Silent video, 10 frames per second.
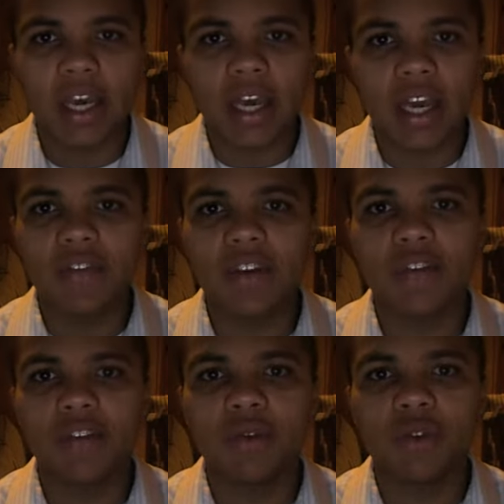even
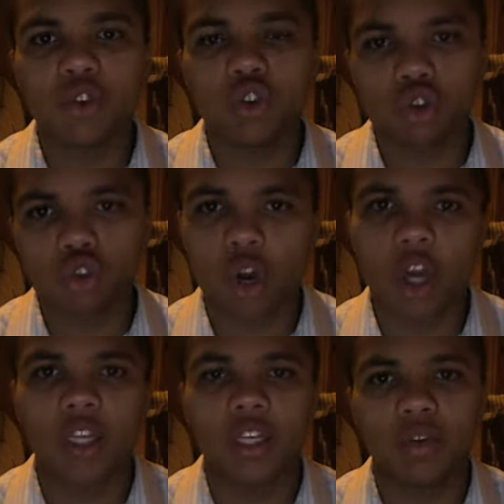if he was
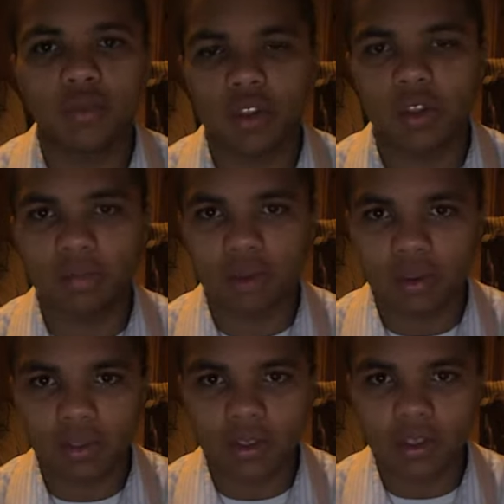struggling with the
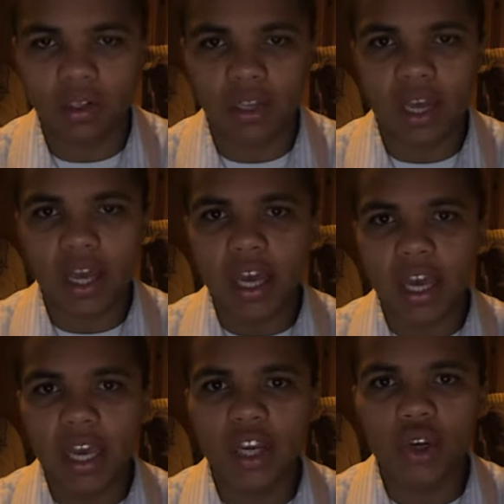Bulls,
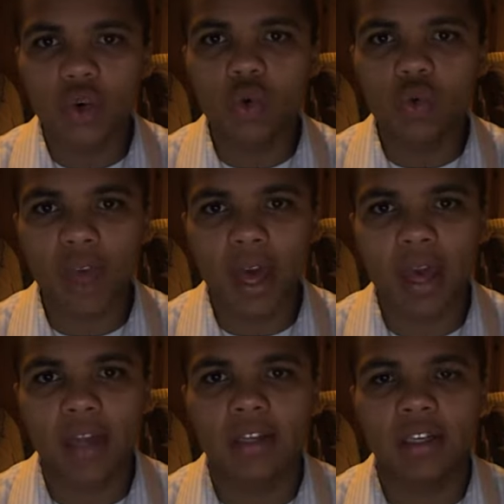he knew
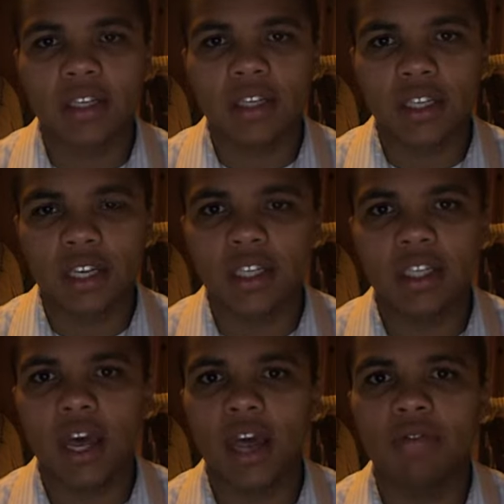that just
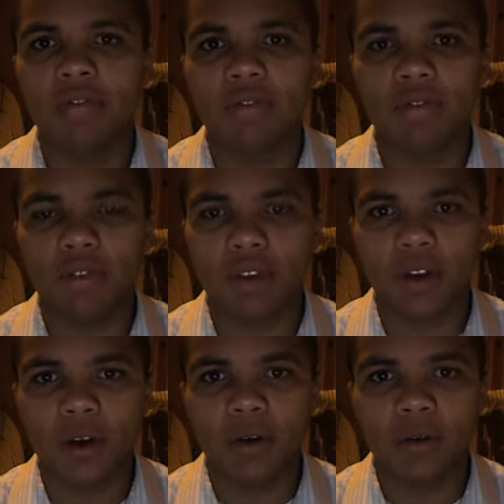that, you
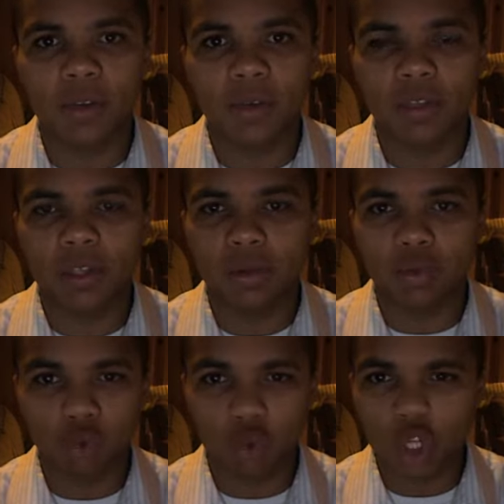know, there was
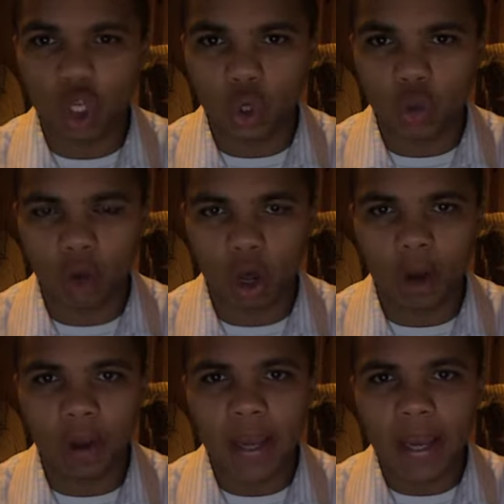something really going
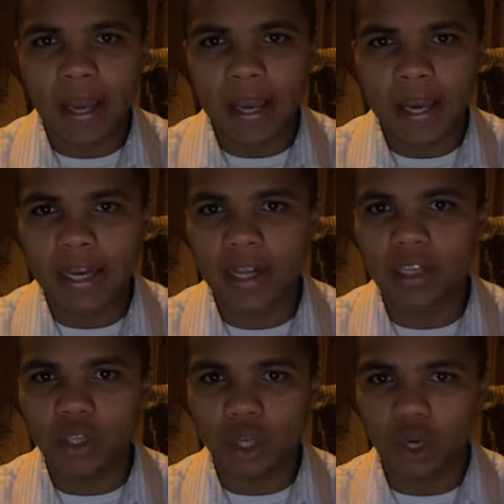wrong. He needed
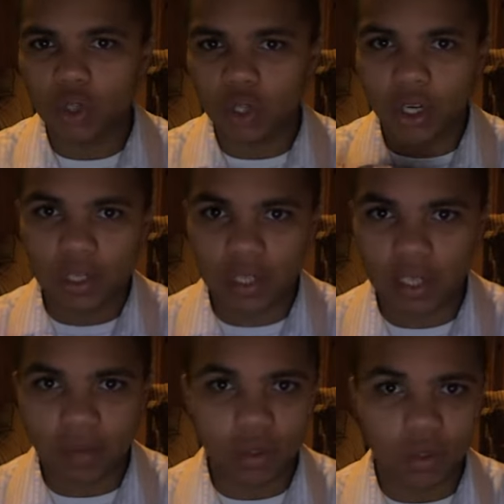to go to another
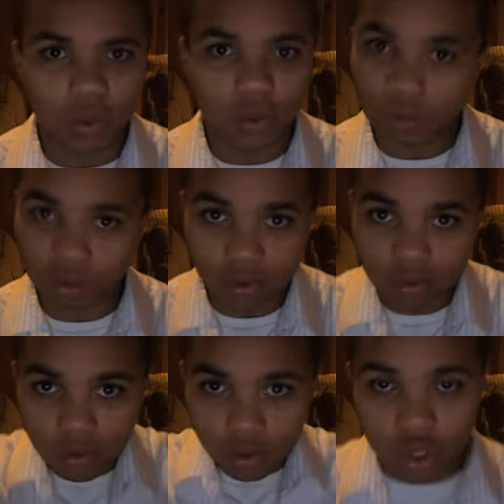team to
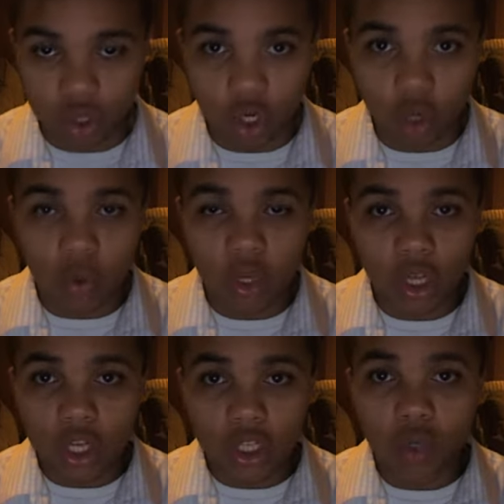win
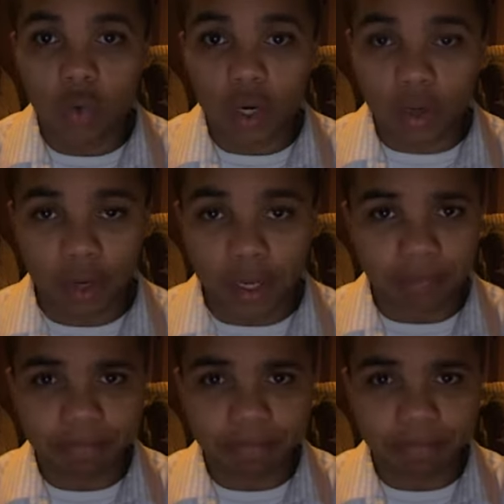a ring.